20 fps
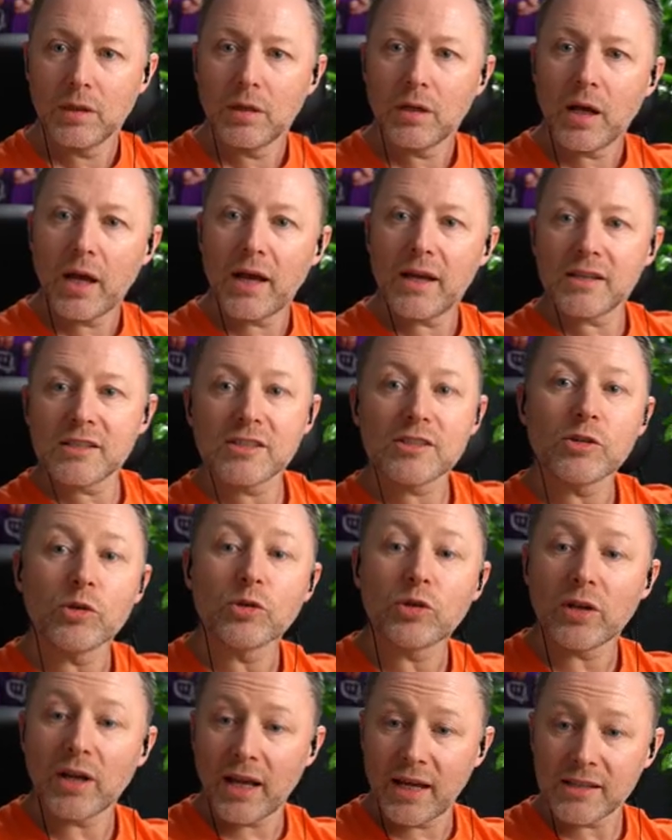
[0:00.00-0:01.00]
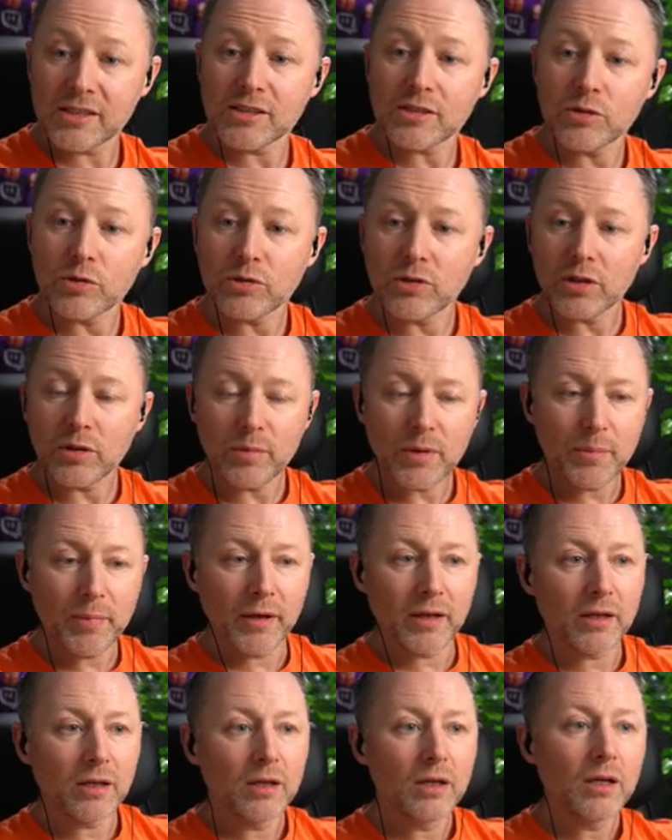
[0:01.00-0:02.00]
It has slowed down. It has slowed down a wee
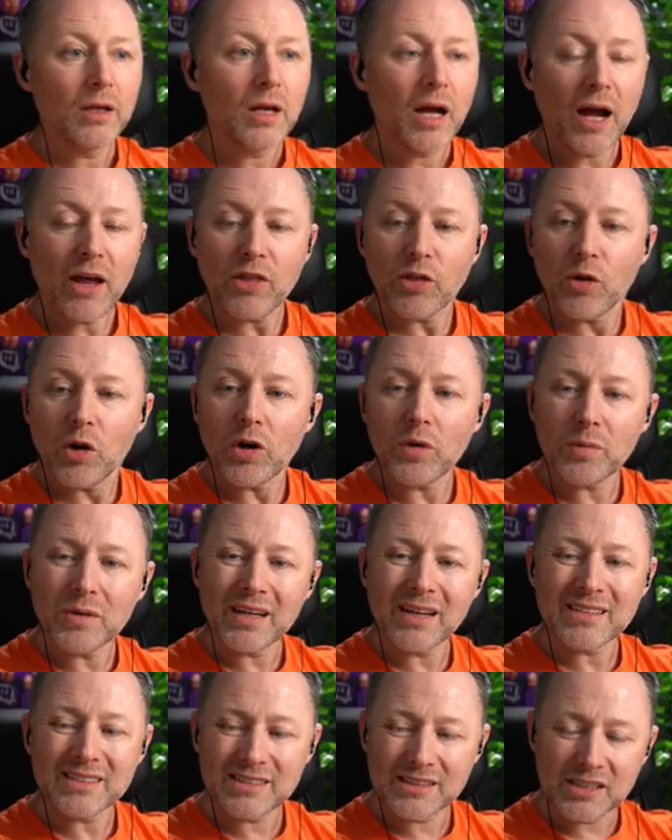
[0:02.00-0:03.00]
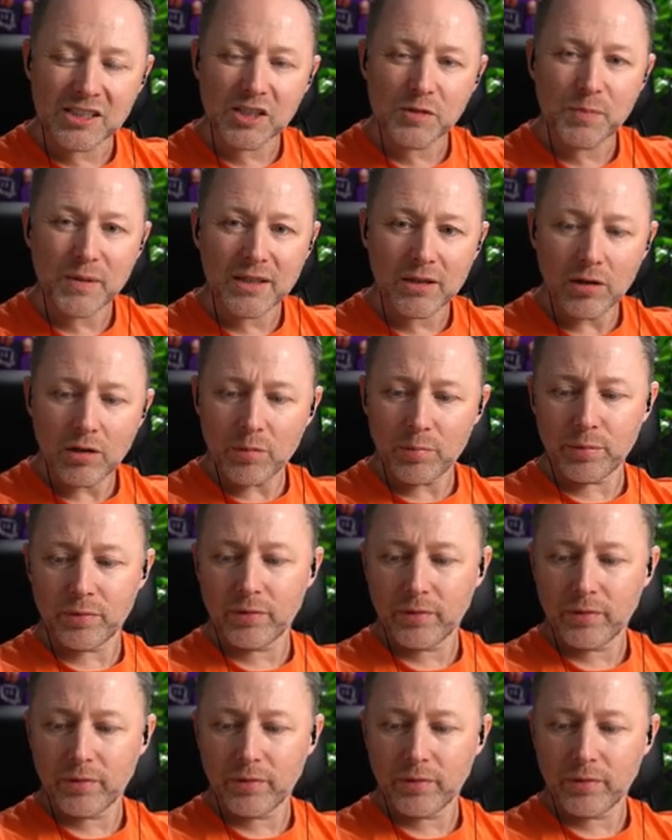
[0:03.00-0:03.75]
bit. I thought it would actually speed up.